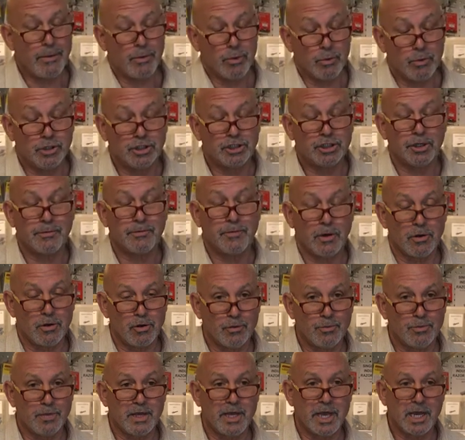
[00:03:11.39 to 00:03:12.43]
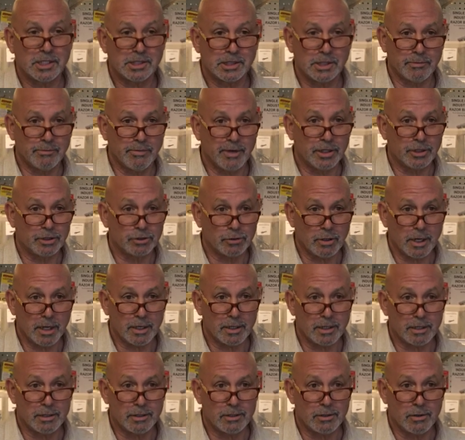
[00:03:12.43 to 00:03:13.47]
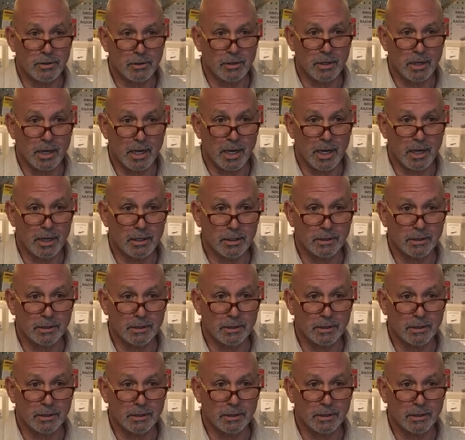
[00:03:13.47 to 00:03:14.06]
I mean, we ship our U P S and by truck uh,